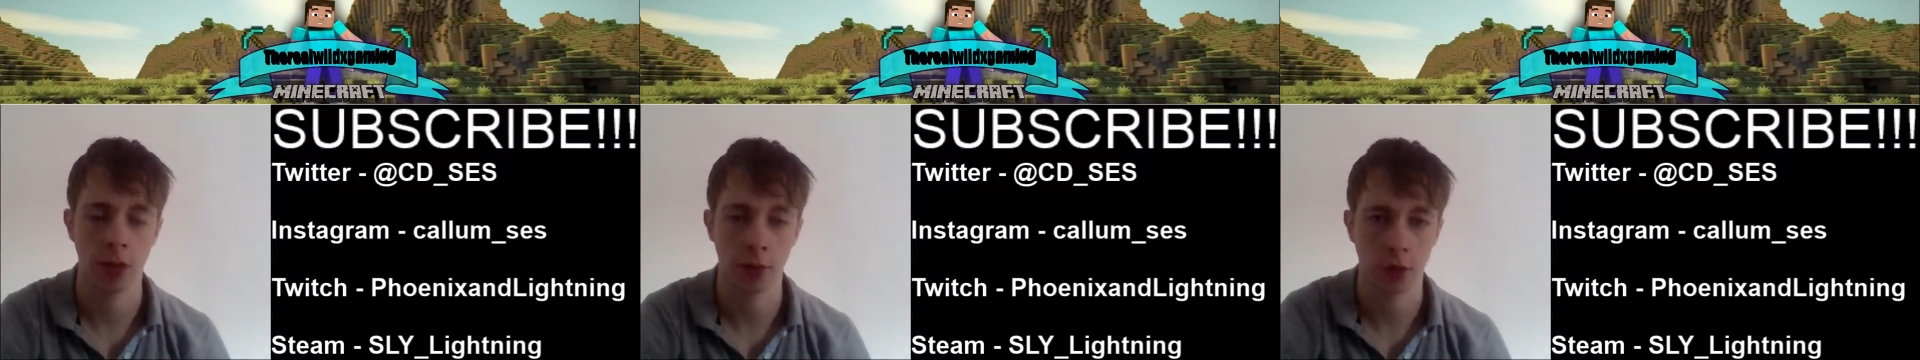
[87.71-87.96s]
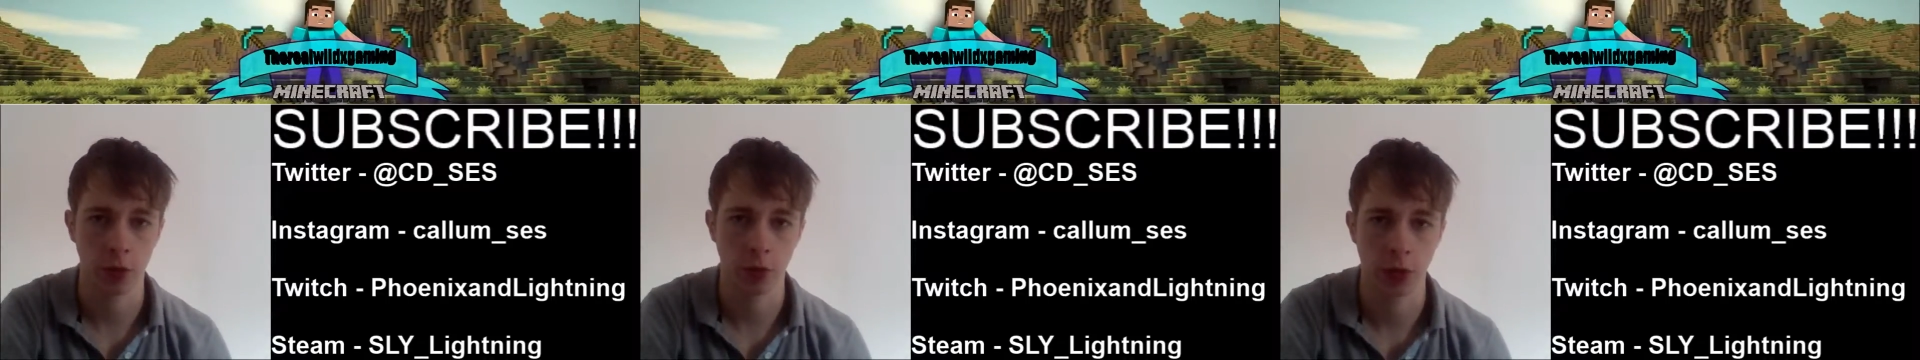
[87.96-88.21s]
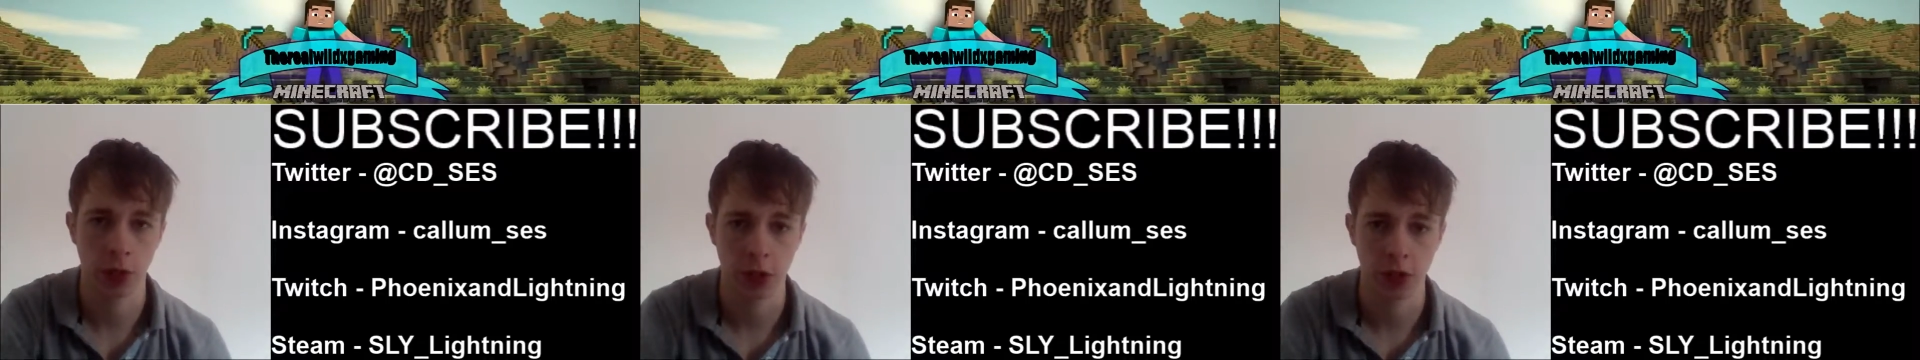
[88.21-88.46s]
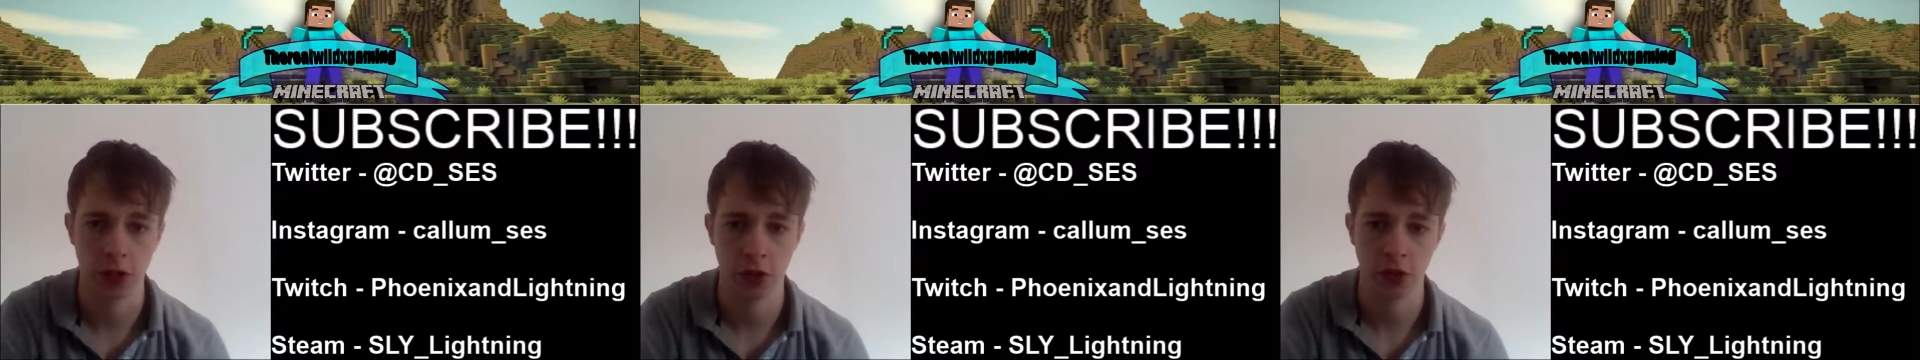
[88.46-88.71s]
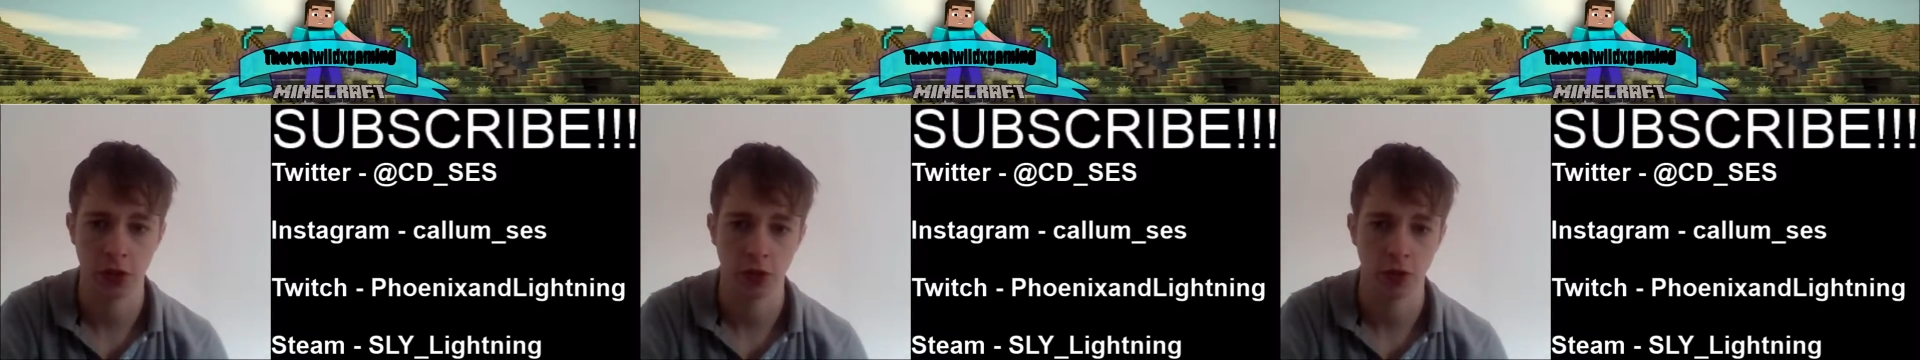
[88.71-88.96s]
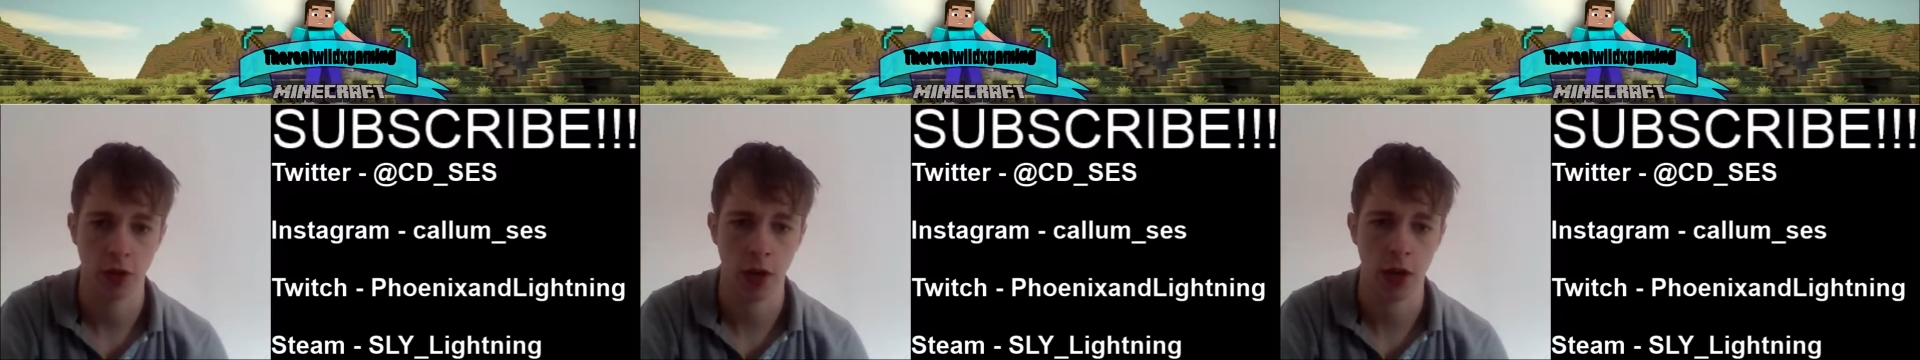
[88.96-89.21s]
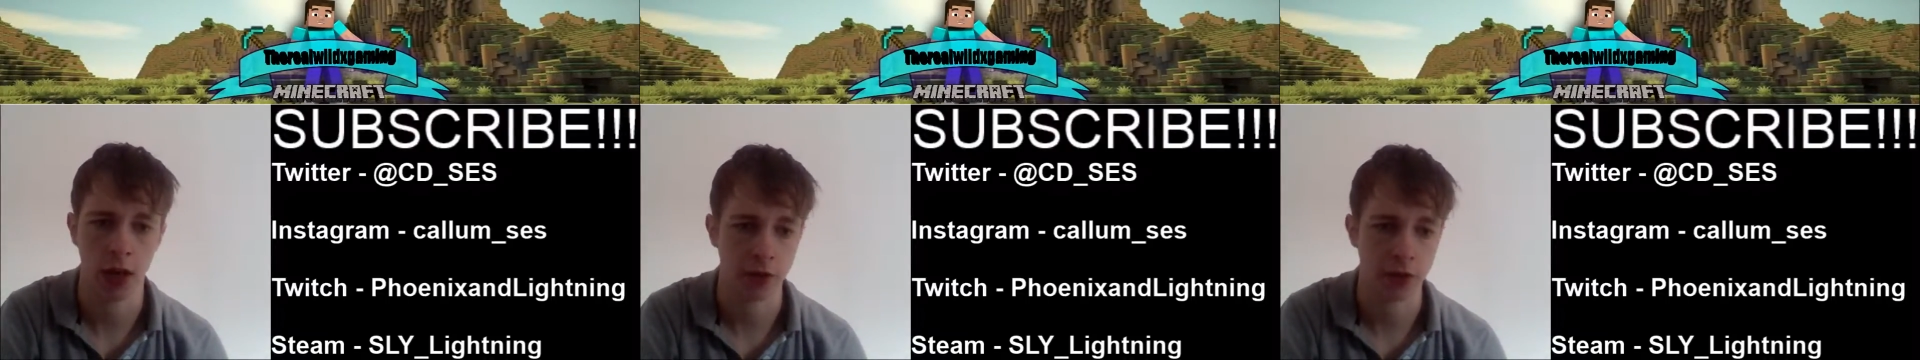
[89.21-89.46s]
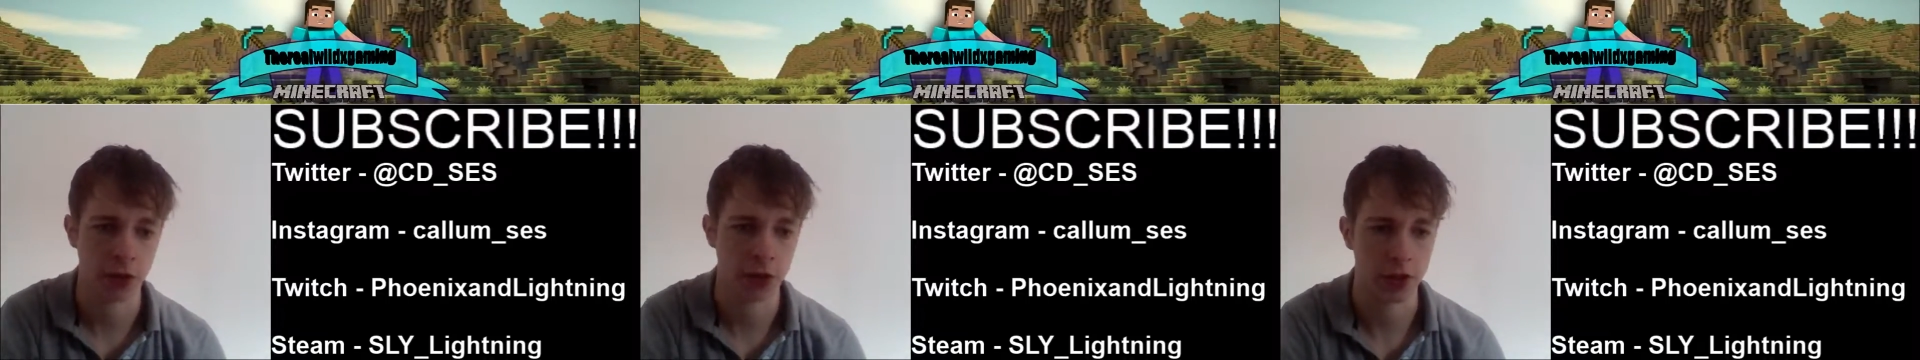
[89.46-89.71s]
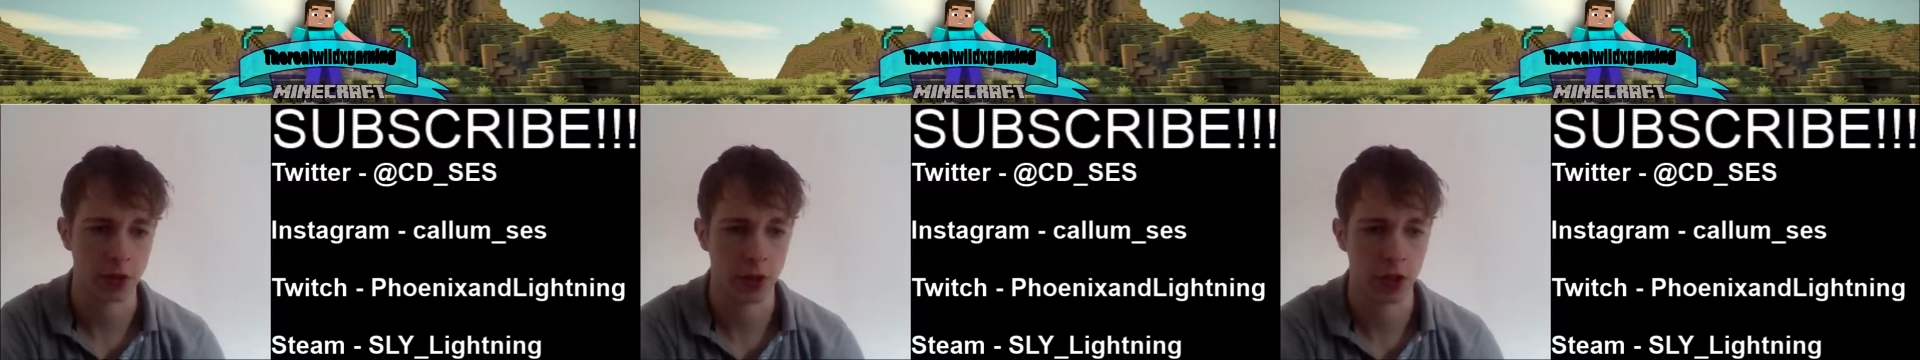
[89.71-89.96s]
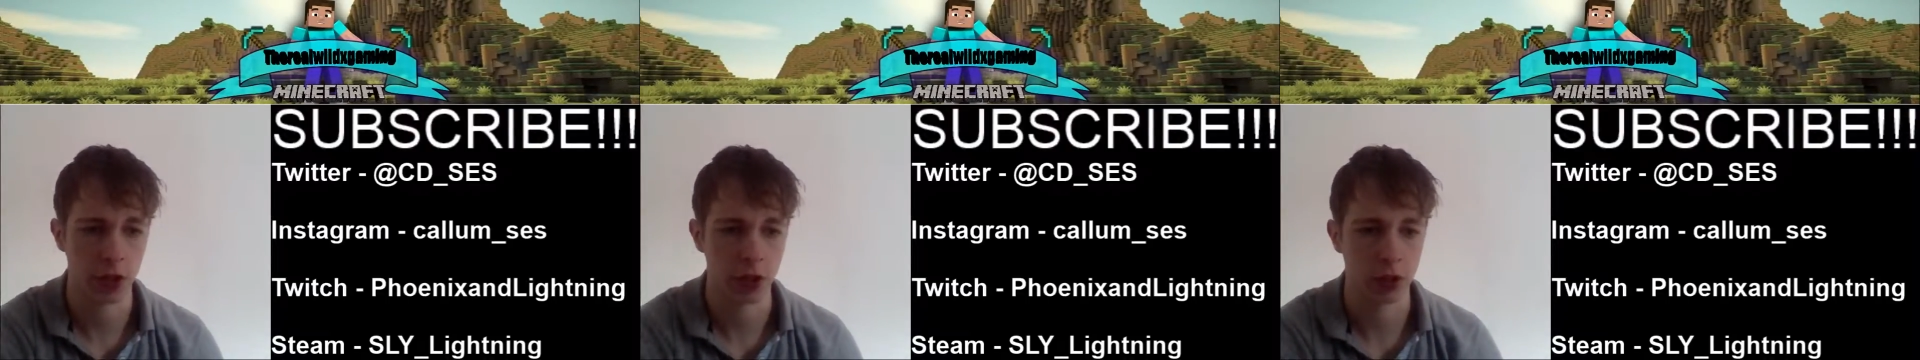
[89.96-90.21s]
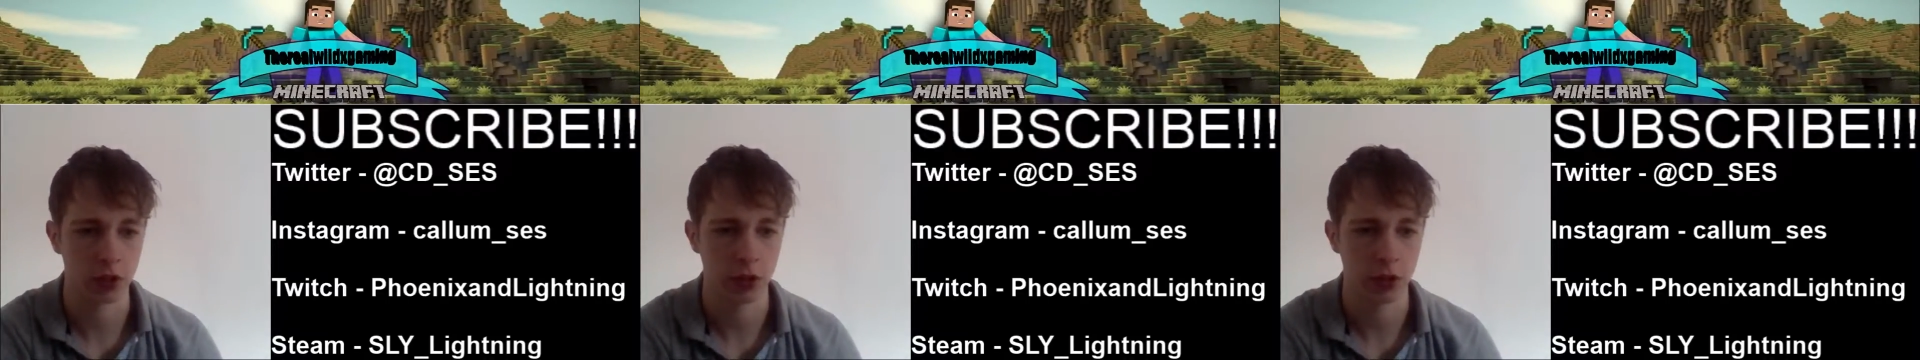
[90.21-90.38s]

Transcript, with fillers: I'm gonna release right after this video.